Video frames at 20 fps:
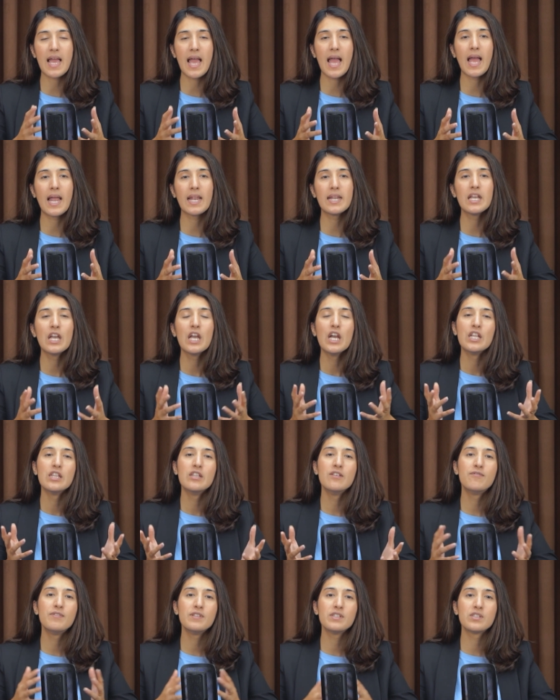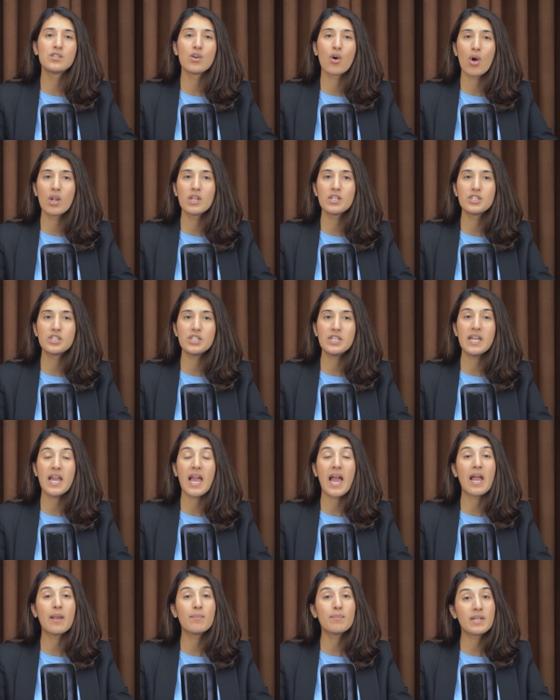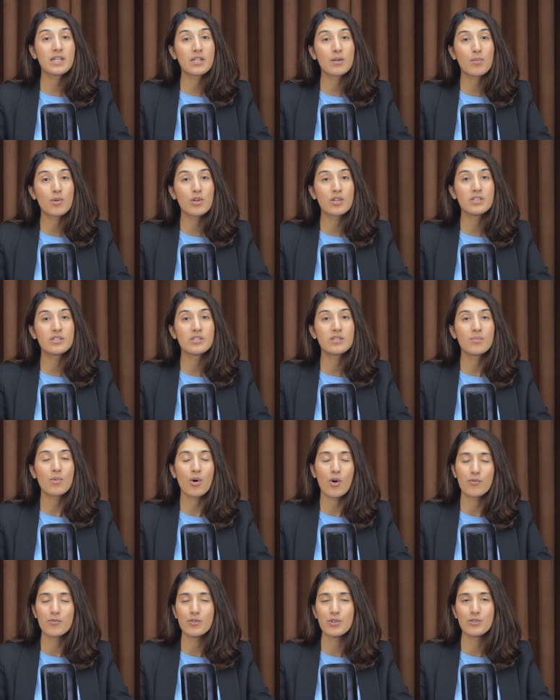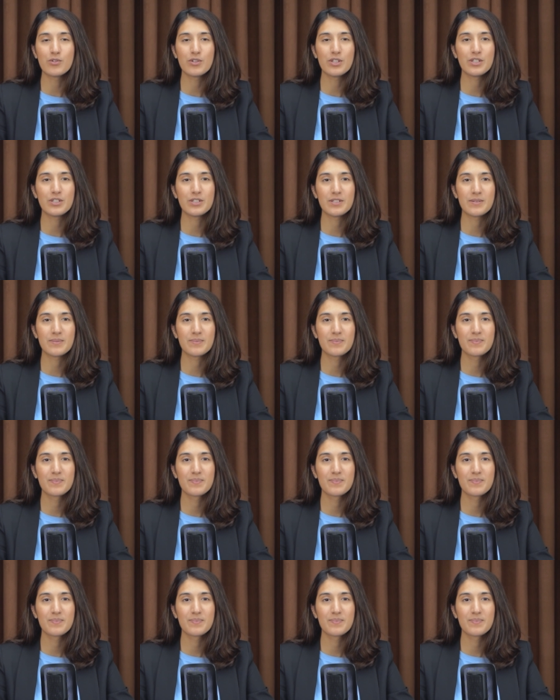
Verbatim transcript: and the physiology and metabolism of nutrition.